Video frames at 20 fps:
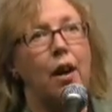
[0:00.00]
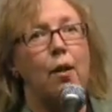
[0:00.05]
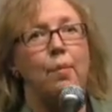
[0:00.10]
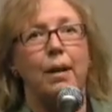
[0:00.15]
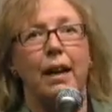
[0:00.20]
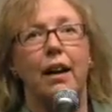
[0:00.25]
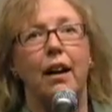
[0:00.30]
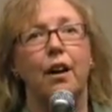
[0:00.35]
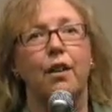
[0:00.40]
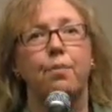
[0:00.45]

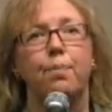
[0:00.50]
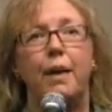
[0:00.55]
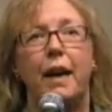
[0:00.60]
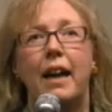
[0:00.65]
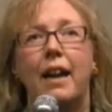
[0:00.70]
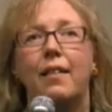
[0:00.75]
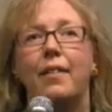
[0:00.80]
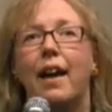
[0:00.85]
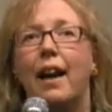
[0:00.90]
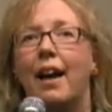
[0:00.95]
Because
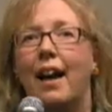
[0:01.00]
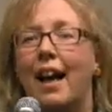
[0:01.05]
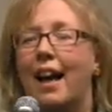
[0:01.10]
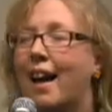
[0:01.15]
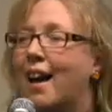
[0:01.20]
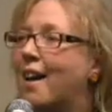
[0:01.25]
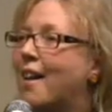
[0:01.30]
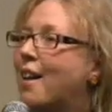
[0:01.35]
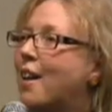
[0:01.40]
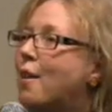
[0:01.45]
being
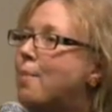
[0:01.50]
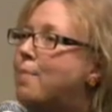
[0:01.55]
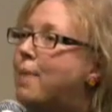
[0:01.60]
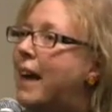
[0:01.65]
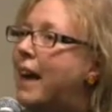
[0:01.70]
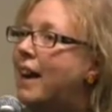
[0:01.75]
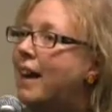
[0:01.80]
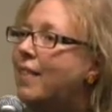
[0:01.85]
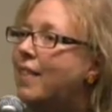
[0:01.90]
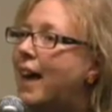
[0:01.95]

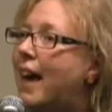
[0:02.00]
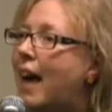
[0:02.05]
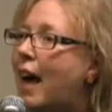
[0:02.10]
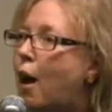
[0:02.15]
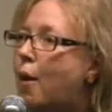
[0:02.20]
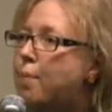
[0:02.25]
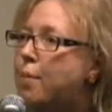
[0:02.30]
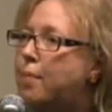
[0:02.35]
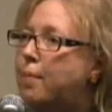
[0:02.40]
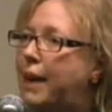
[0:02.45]
the
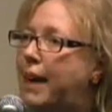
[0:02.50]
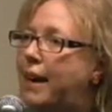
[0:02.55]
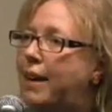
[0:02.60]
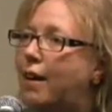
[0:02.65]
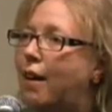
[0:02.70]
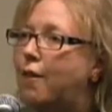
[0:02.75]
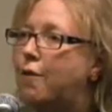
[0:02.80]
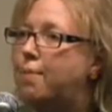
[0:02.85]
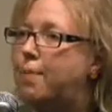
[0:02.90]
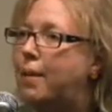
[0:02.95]
helpmeet
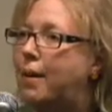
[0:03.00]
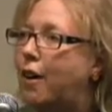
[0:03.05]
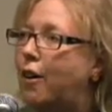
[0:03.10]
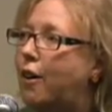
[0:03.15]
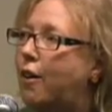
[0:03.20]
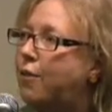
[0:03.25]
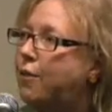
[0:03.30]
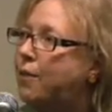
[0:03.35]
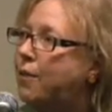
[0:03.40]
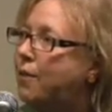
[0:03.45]

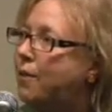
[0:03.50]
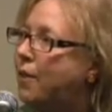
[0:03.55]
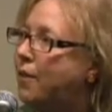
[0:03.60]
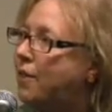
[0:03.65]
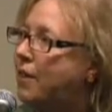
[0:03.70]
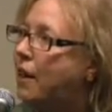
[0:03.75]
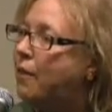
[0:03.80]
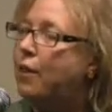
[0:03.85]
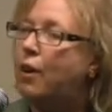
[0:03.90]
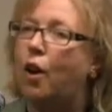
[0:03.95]
of
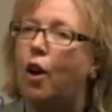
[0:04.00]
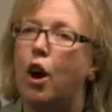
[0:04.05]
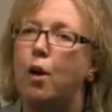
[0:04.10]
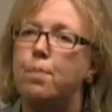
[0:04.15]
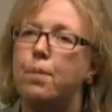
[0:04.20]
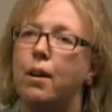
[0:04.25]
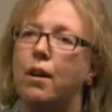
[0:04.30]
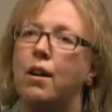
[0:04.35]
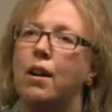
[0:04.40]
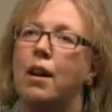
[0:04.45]
Stephen
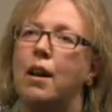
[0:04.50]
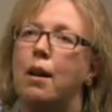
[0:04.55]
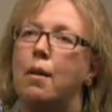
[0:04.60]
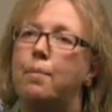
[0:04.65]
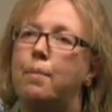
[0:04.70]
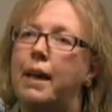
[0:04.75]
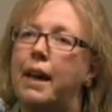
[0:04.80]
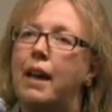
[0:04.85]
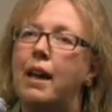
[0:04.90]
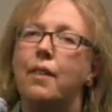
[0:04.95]
Harper,
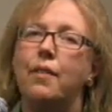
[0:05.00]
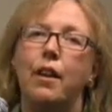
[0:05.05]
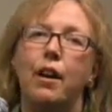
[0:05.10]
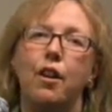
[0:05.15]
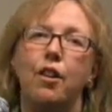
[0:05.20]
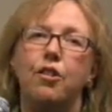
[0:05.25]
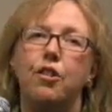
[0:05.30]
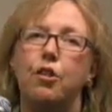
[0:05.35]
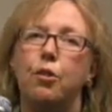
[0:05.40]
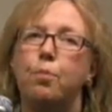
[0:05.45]
being
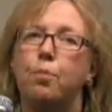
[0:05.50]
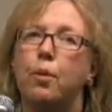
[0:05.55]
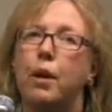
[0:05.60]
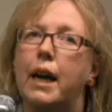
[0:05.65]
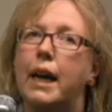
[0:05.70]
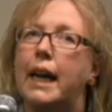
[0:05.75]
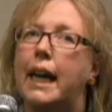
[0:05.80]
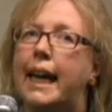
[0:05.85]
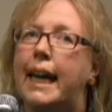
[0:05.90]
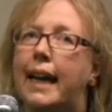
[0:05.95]
there to
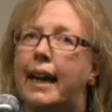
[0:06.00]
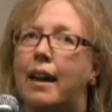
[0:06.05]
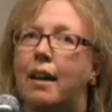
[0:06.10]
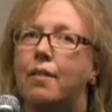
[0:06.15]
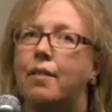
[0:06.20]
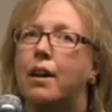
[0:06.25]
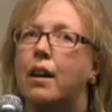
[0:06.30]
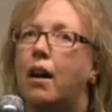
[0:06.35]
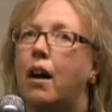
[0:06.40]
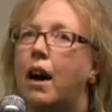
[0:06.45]
bring
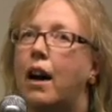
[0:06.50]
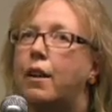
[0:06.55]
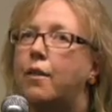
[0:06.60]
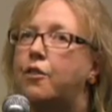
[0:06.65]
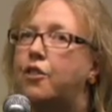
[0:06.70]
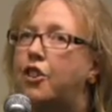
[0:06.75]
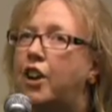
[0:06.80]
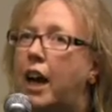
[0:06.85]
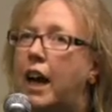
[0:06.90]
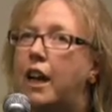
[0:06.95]
in the kind of
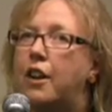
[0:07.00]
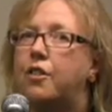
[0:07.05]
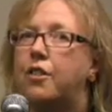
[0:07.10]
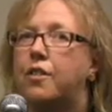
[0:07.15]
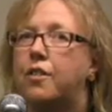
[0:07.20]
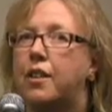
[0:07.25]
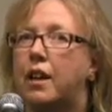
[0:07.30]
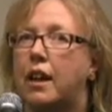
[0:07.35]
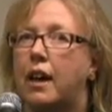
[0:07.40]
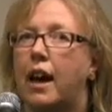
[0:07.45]

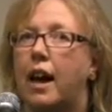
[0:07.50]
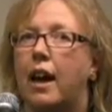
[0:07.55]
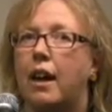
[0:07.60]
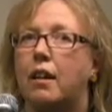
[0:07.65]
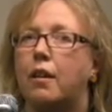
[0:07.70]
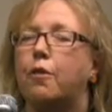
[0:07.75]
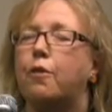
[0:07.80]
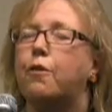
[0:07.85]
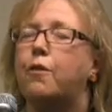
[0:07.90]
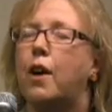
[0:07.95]
changes to
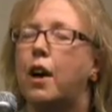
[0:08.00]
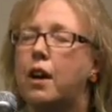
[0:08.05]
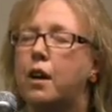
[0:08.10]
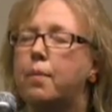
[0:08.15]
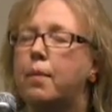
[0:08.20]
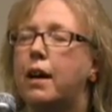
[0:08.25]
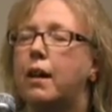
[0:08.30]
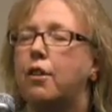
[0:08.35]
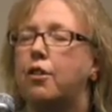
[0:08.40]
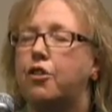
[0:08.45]
Canada,
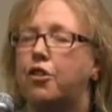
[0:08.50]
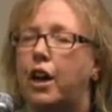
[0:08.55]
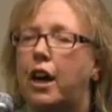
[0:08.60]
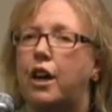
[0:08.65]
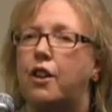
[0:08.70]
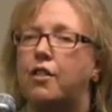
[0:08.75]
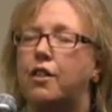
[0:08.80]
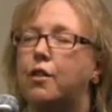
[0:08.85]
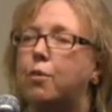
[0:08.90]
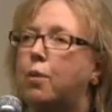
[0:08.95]
fundamental
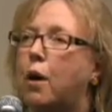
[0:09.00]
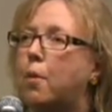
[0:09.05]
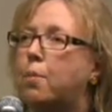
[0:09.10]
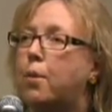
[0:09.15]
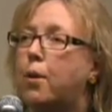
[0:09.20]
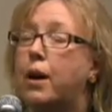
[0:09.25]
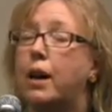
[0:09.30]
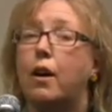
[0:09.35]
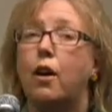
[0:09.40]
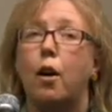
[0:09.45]
changes, while
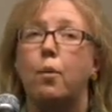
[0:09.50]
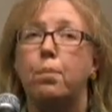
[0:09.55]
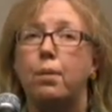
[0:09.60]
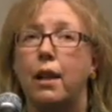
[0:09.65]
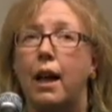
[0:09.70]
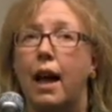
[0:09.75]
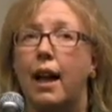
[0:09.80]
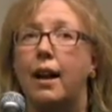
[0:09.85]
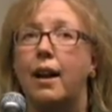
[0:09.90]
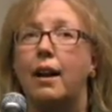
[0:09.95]
putting our
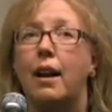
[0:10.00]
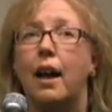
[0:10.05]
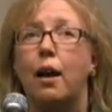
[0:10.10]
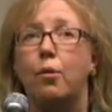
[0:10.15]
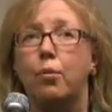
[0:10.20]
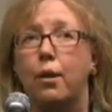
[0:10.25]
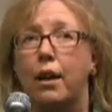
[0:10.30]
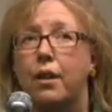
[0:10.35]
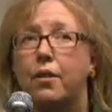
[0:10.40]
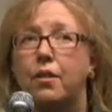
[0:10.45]
planet
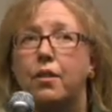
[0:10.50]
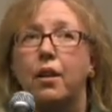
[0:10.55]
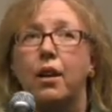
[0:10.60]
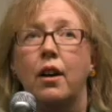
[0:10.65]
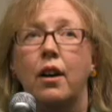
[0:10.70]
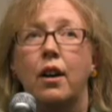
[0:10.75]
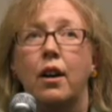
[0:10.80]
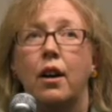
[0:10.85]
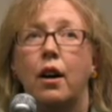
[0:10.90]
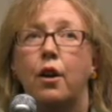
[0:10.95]
at risk
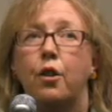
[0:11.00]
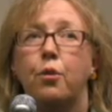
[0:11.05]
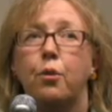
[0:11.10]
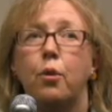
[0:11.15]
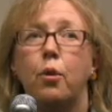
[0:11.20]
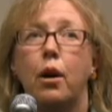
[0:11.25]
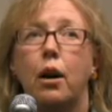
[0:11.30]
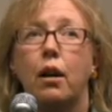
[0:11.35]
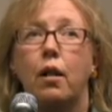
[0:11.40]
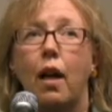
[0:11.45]

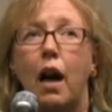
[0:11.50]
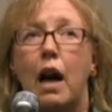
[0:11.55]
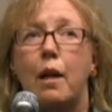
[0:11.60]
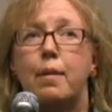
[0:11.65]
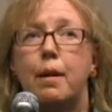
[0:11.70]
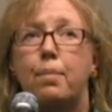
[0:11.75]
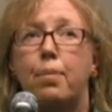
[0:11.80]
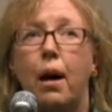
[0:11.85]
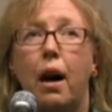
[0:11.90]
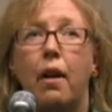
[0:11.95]
through a
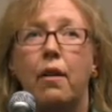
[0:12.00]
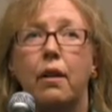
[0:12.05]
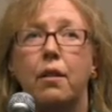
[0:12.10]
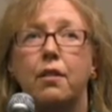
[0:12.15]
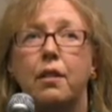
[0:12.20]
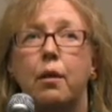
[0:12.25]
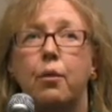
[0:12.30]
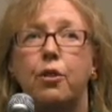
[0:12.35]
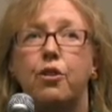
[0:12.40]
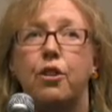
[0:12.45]
climate
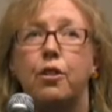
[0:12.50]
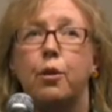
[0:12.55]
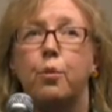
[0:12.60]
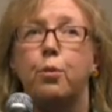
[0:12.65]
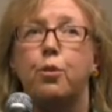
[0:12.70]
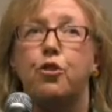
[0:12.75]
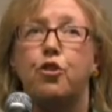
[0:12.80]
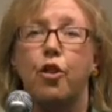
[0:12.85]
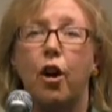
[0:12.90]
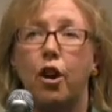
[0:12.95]
policy which is
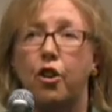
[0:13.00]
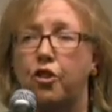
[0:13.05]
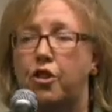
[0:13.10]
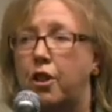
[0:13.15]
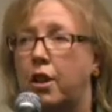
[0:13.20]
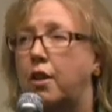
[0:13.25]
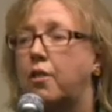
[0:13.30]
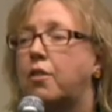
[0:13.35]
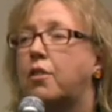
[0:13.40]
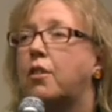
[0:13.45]

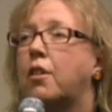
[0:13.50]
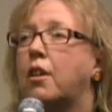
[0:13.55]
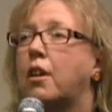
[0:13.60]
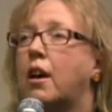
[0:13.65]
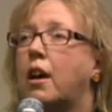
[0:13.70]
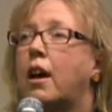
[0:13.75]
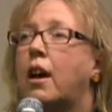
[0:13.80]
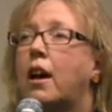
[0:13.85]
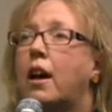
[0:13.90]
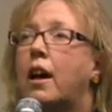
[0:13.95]
obstructionist,
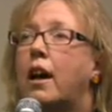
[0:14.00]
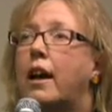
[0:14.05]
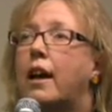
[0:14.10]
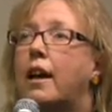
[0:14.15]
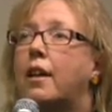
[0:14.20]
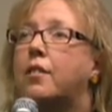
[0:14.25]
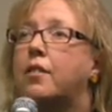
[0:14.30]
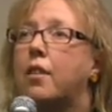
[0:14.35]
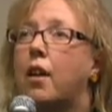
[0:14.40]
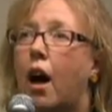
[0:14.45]

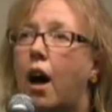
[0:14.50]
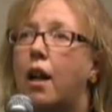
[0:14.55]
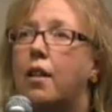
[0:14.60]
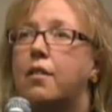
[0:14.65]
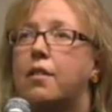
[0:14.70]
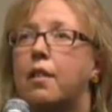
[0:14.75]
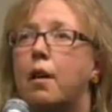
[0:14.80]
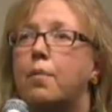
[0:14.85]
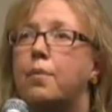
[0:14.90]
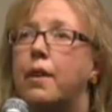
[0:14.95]
is not
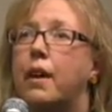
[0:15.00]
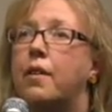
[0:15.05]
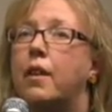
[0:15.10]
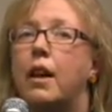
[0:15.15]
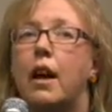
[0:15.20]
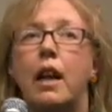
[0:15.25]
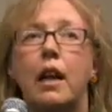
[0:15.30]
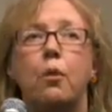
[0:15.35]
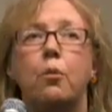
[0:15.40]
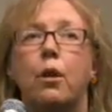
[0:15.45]
something that
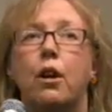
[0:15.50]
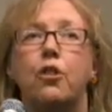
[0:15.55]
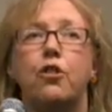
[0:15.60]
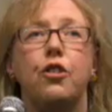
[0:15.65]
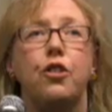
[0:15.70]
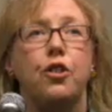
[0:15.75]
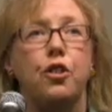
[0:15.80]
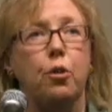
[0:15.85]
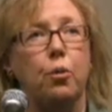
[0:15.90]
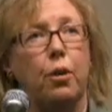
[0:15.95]
anyone
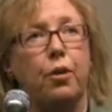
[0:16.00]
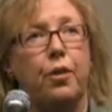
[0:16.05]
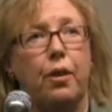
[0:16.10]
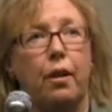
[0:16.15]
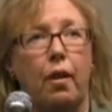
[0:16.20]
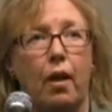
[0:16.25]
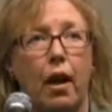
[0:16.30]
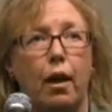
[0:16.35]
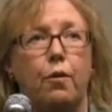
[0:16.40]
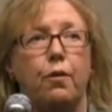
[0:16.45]
should do with their
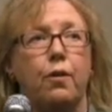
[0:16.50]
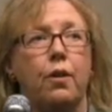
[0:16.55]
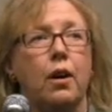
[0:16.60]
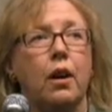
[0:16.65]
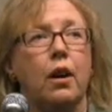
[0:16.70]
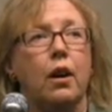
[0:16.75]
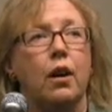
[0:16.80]
life.